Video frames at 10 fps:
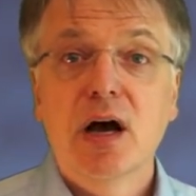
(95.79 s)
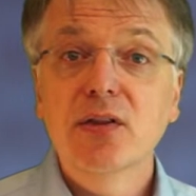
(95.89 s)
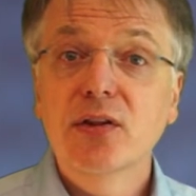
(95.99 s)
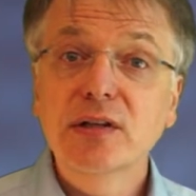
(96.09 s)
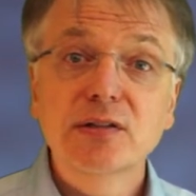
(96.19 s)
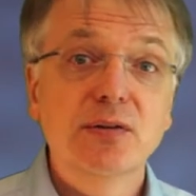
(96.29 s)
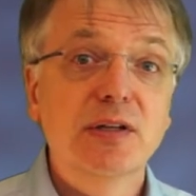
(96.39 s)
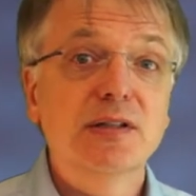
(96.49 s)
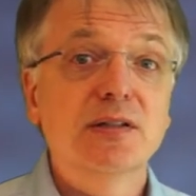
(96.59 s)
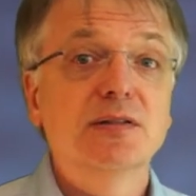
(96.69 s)
Under these
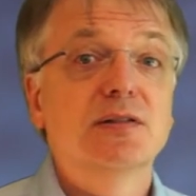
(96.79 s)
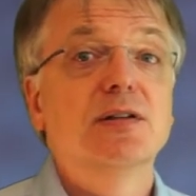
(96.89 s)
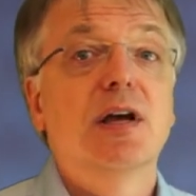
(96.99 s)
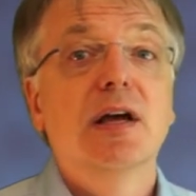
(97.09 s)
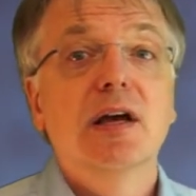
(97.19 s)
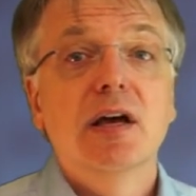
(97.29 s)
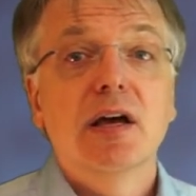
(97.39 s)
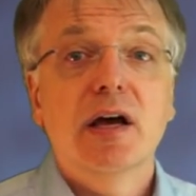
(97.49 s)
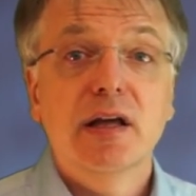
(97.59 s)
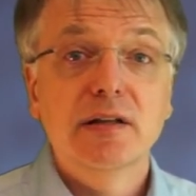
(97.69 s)
conditions,
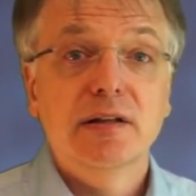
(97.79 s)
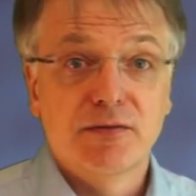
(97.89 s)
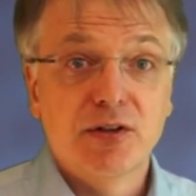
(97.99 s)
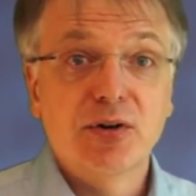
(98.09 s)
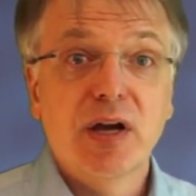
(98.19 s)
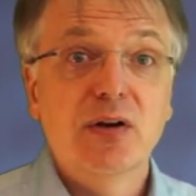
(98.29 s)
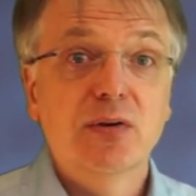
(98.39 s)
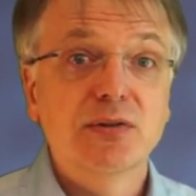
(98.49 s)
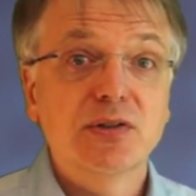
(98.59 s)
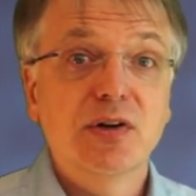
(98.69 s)
and if the drying
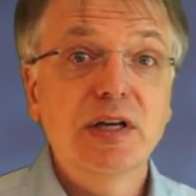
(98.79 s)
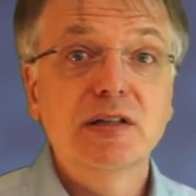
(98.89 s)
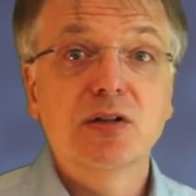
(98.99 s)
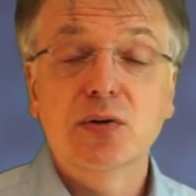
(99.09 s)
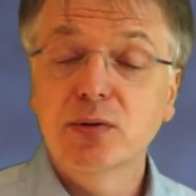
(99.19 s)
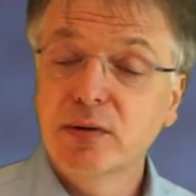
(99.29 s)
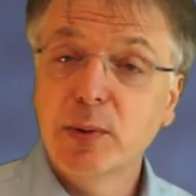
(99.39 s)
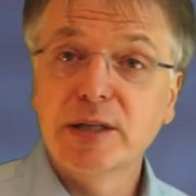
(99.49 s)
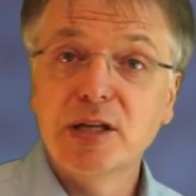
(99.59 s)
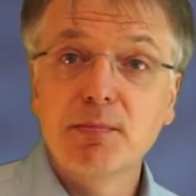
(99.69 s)
goods are heated to the
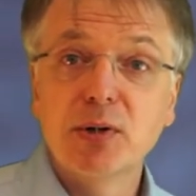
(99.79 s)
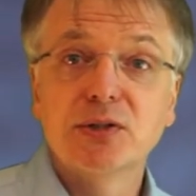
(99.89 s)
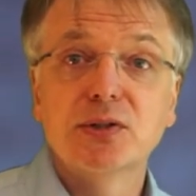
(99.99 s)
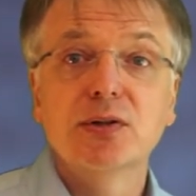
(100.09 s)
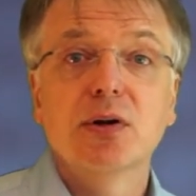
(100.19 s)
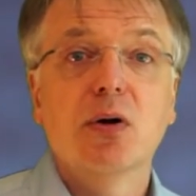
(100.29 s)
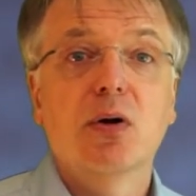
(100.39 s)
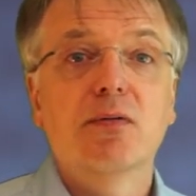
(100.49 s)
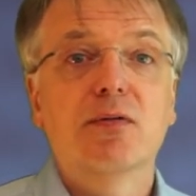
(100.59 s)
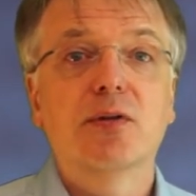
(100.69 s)
wet temperature
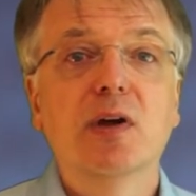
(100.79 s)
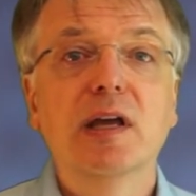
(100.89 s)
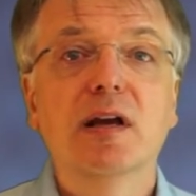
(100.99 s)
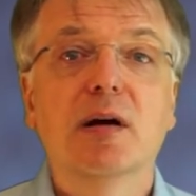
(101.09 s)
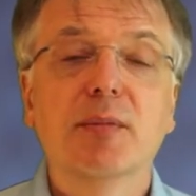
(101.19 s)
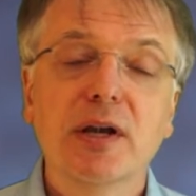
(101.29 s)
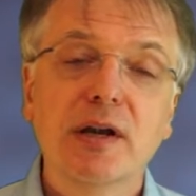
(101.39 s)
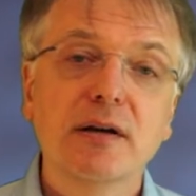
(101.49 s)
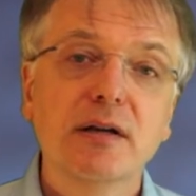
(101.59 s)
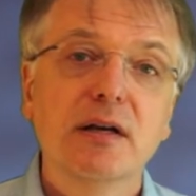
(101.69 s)
of incoming
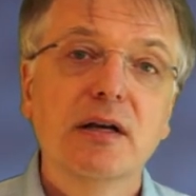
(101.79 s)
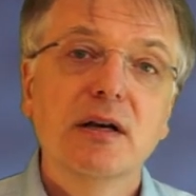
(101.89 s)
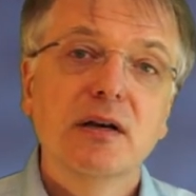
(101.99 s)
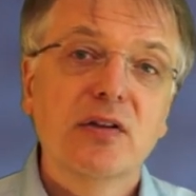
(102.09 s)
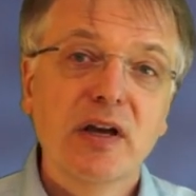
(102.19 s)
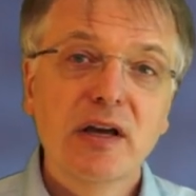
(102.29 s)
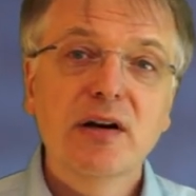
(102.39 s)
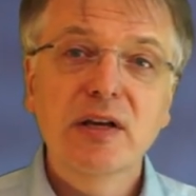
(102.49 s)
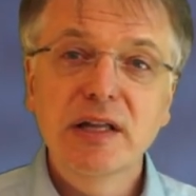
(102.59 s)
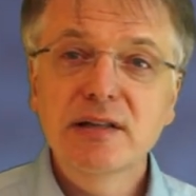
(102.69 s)
air, the
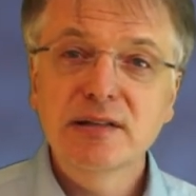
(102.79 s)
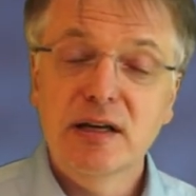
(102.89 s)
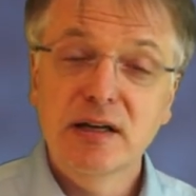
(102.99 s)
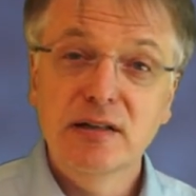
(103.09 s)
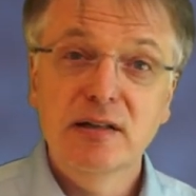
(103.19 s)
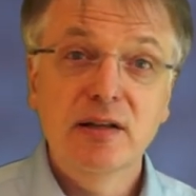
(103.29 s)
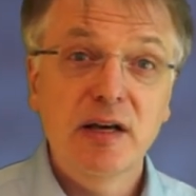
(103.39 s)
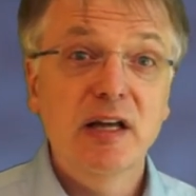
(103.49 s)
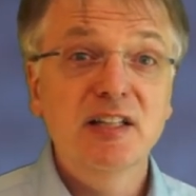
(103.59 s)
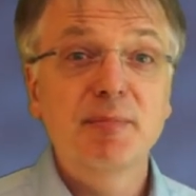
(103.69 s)
air inside the
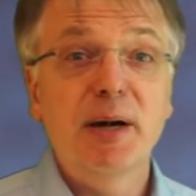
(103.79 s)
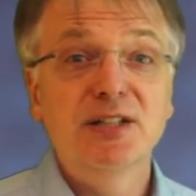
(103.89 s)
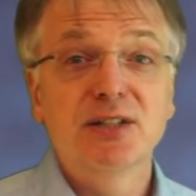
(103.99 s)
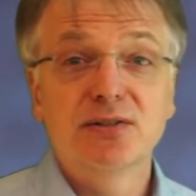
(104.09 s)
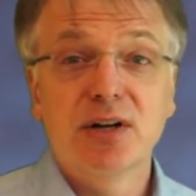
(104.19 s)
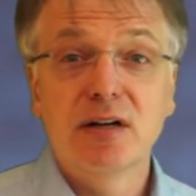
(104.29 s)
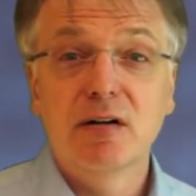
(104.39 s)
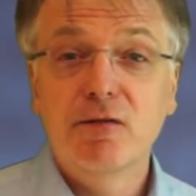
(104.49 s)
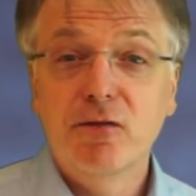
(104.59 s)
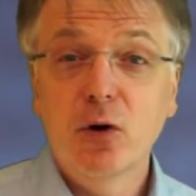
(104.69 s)
adiabatic dryer
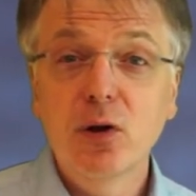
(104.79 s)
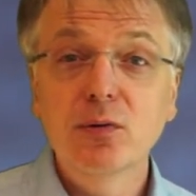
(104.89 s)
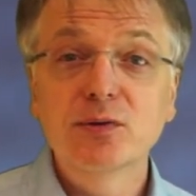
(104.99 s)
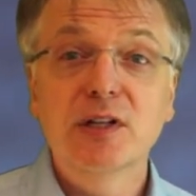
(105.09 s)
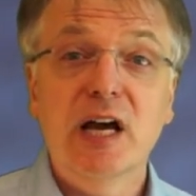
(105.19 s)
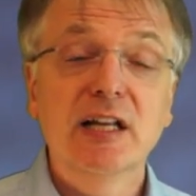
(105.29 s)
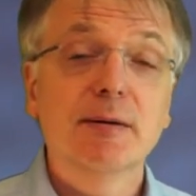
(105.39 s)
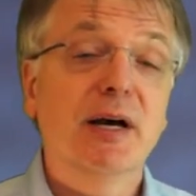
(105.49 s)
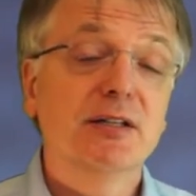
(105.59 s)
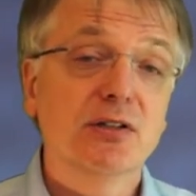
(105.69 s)
follows the
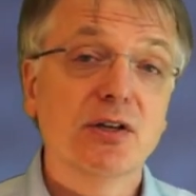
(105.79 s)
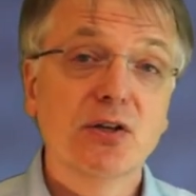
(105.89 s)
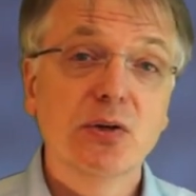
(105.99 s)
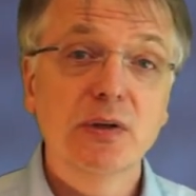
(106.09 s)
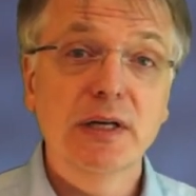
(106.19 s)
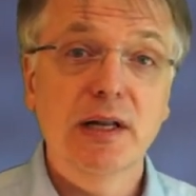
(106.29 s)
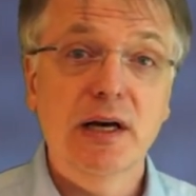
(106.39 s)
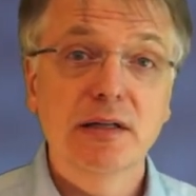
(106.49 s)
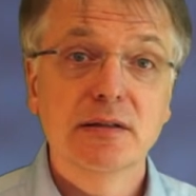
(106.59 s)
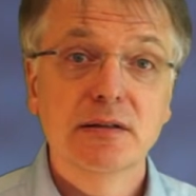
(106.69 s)
adiabatic cooling
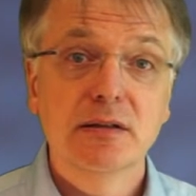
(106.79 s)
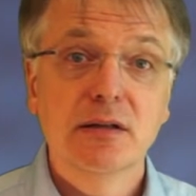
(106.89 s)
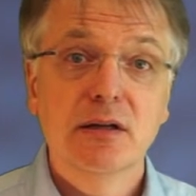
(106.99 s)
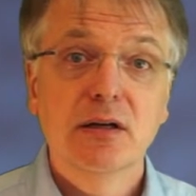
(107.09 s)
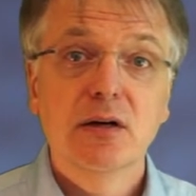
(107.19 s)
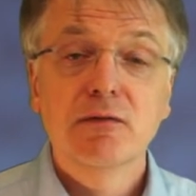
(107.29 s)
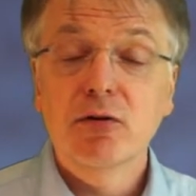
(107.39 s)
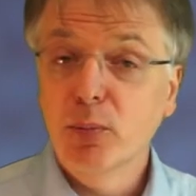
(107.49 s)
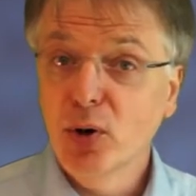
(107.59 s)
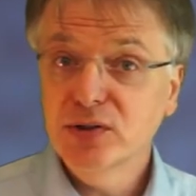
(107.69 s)
line.
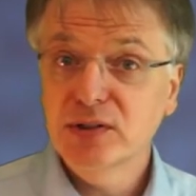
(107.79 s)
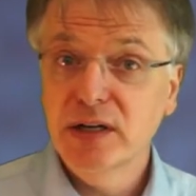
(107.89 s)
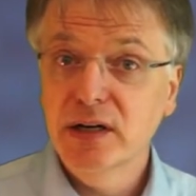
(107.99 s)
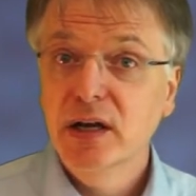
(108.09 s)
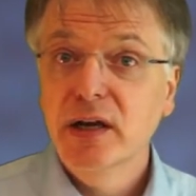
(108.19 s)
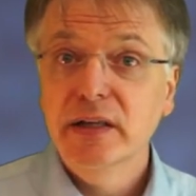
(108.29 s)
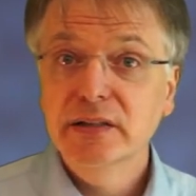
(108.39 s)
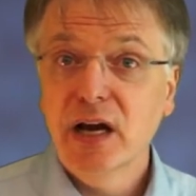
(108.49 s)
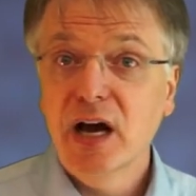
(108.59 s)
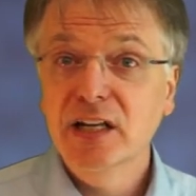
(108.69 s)
For moist air,
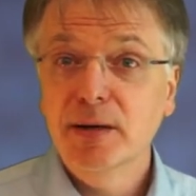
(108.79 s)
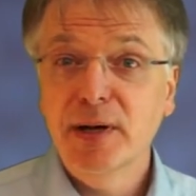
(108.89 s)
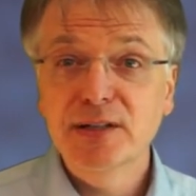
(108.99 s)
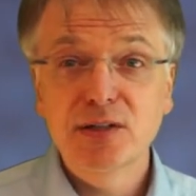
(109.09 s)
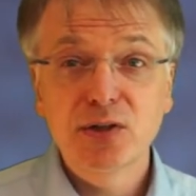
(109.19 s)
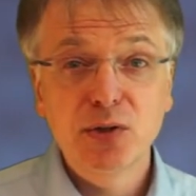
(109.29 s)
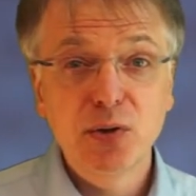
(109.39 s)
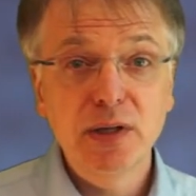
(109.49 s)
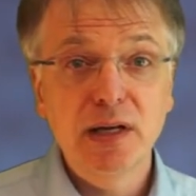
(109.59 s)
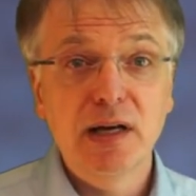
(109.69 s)
the adiabatic
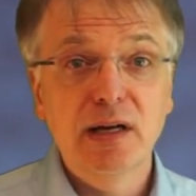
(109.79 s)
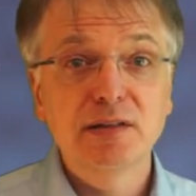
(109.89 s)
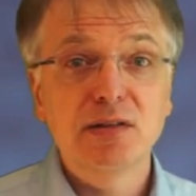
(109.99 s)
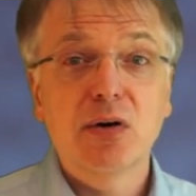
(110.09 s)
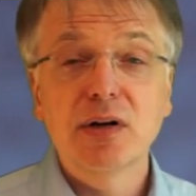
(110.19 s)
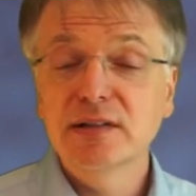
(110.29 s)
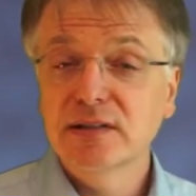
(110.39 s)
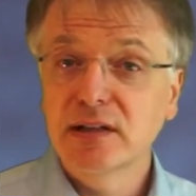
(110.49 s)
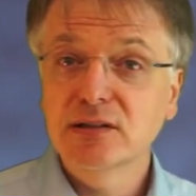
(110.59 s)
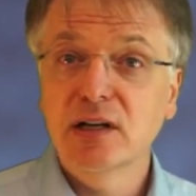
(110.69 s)
cooling lines are
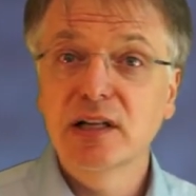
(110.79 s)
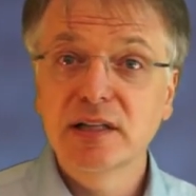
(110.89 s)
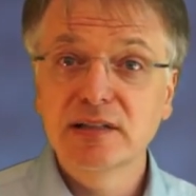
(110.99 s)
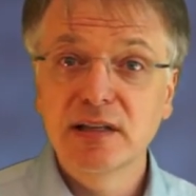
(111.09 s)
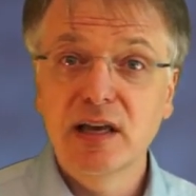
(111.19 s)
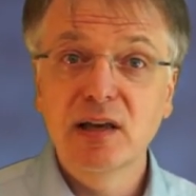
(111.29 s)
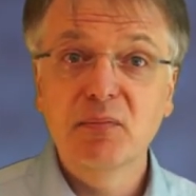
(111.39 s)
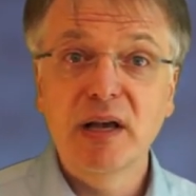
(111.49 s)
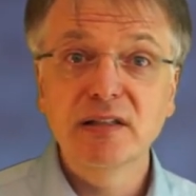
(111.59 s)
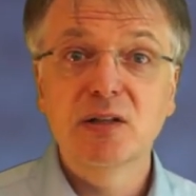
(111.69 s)
essentially the
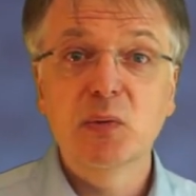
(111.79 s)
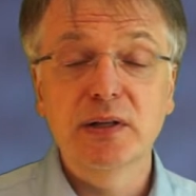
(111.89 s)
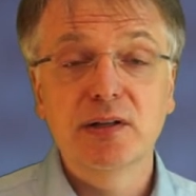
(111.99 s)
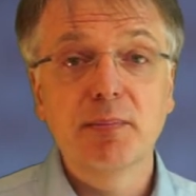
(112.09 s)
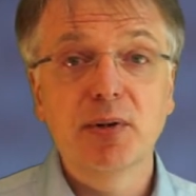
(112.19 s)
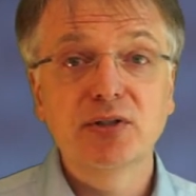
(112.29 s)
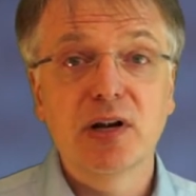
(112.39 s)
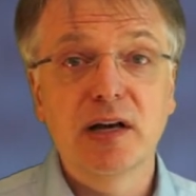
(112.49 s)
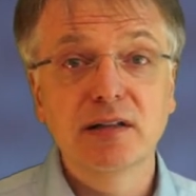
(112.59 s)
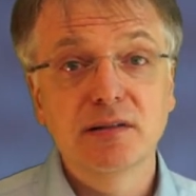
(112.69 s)
same as the wet temperature
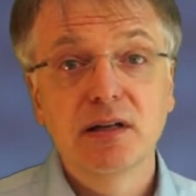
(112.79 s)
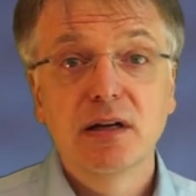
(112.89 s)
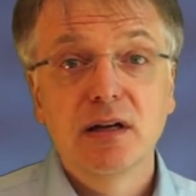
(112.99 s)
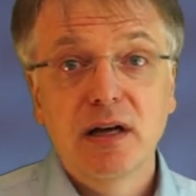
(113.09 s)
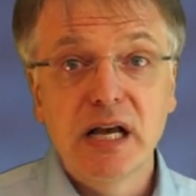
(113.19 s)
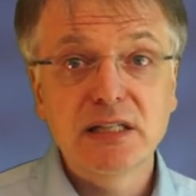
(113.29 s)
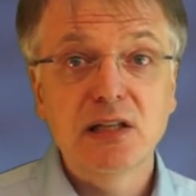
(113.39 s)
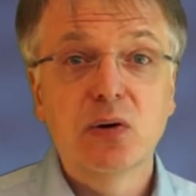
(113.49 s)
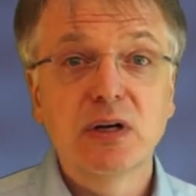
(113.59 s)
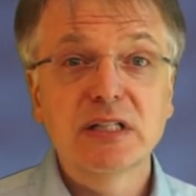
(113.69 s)
lines, as
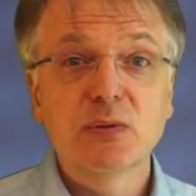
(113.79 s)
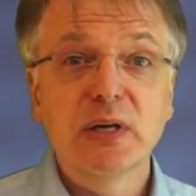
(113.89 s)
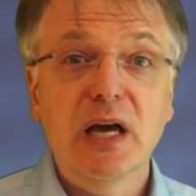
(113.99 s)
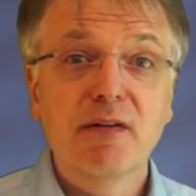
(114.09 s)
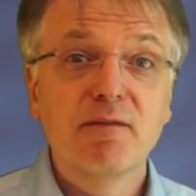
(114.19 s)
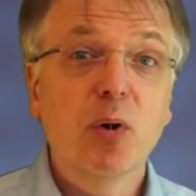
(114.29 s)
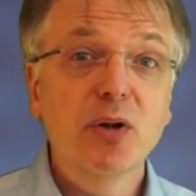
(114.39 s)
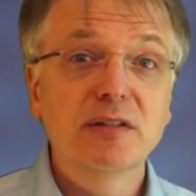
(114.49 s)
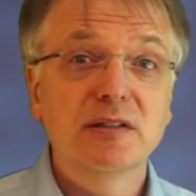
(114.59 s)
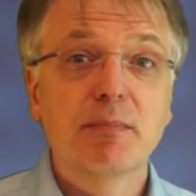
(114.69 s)
long as we have
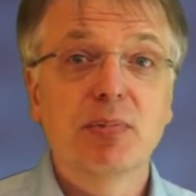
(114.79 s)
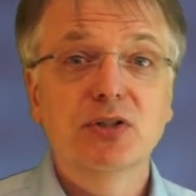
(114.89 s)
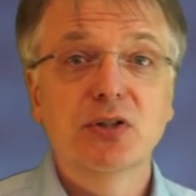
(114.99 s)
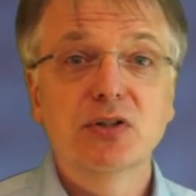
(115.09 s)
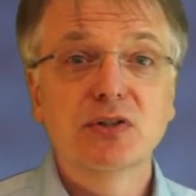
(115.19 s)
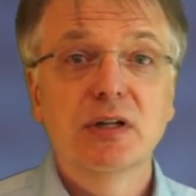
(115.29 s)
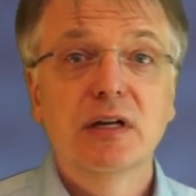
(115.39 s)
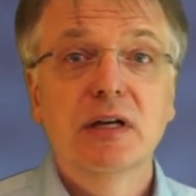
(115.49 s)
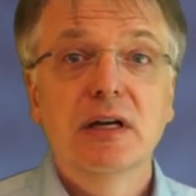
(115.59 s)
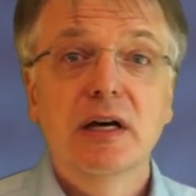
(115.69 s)
modest temperatures
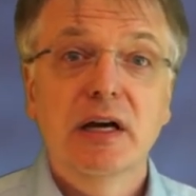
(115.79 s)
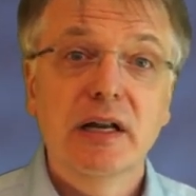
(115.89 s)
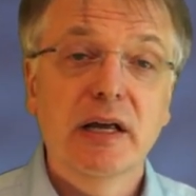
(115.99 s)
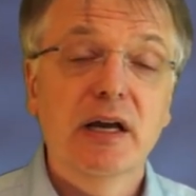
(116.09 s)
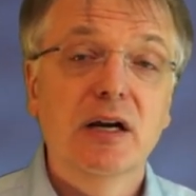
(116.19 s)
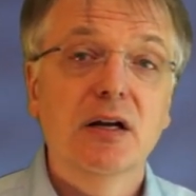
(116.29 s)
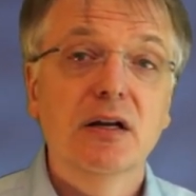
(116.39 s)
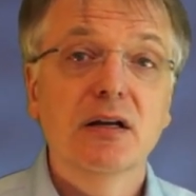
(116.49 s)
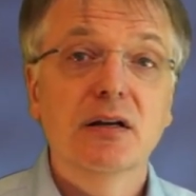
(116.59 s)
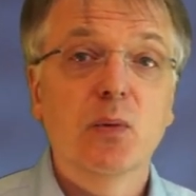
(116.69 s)
and
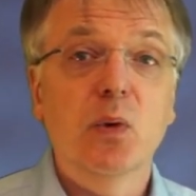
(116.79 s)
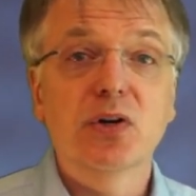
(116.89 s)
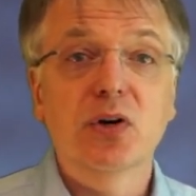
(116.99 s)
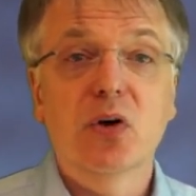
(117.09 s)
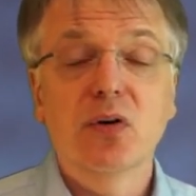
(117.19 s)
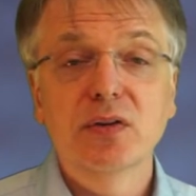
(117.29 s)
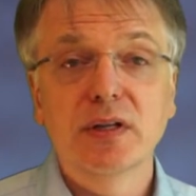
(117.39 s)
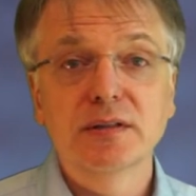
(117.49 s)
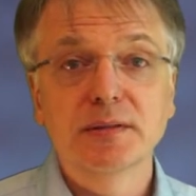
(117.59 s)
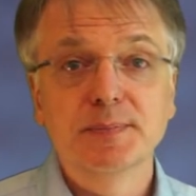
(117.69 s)
air-water
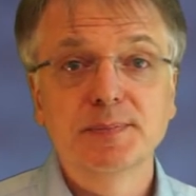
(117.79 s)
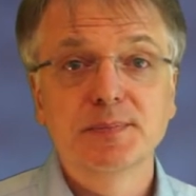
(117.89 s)
contents.